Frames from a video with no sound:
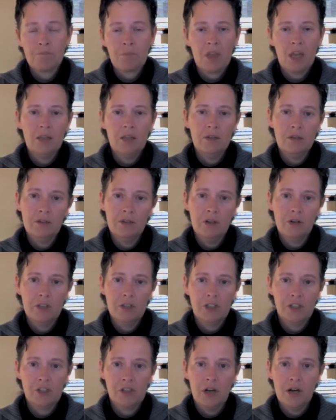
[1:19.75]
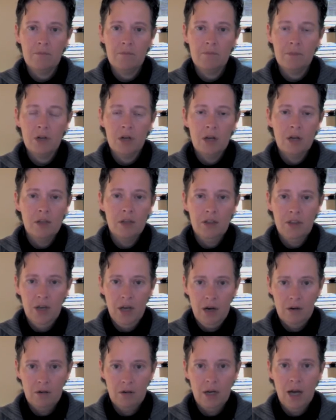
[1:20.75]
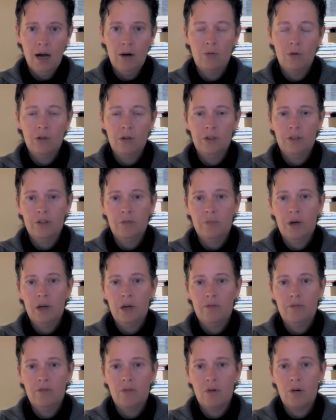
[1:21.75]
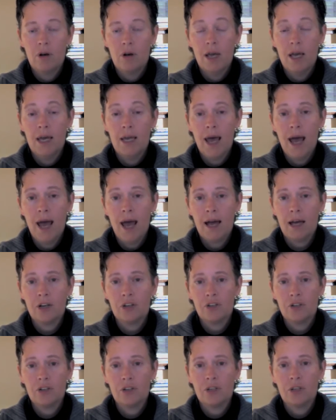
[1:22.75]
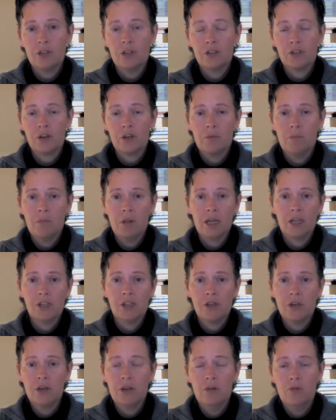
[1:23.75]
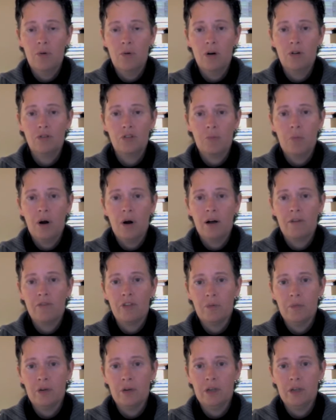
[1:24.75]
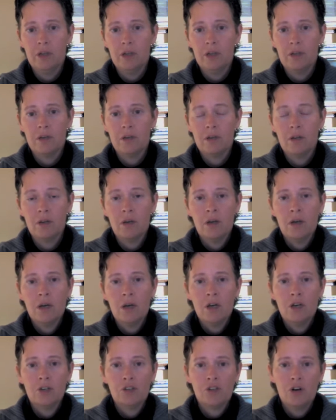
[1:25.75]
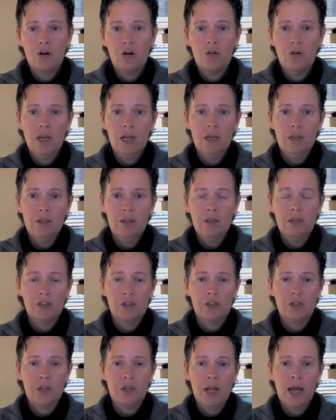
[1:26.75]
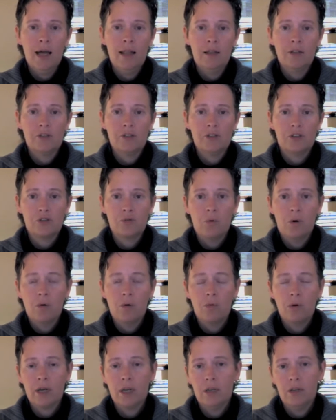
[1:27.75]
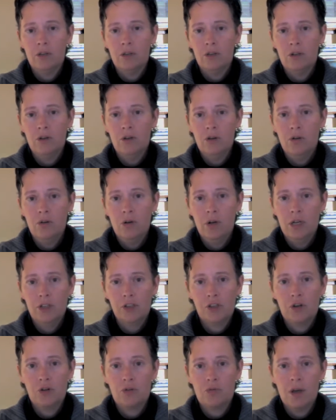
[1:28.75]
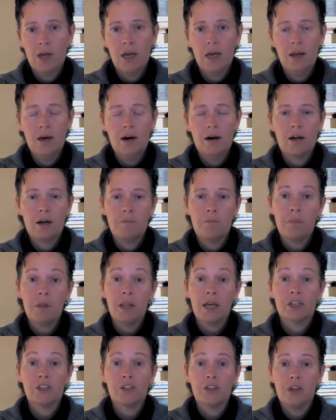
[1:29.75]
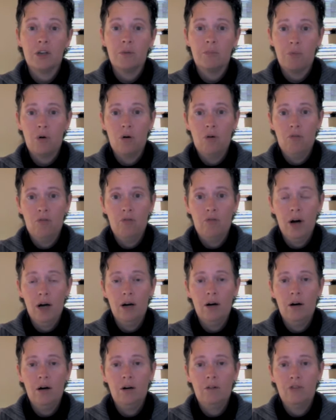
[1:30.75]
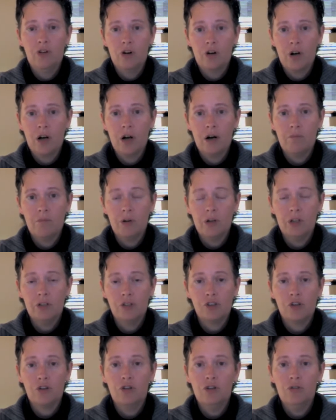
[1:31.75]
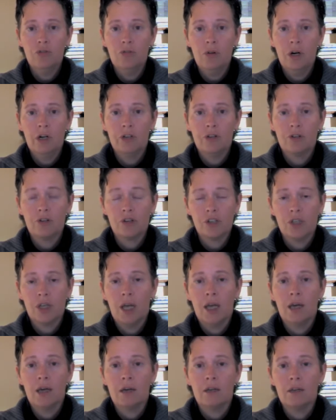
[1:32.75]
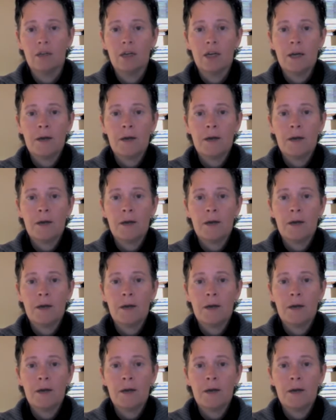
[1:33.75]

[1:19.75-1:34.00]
And then there is some that they are not willing to pay for, and actually this complexity erodes profitability. So in this analysis, what we're going to do is create a complexity profile of your company so you understand